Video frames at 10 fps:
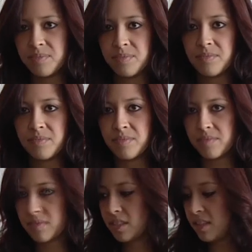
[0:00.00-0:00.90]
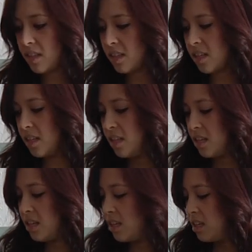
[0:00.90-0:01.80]

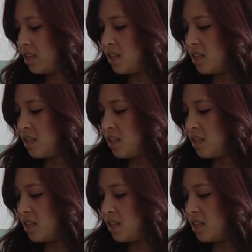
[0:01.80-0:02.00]
(no one is talking)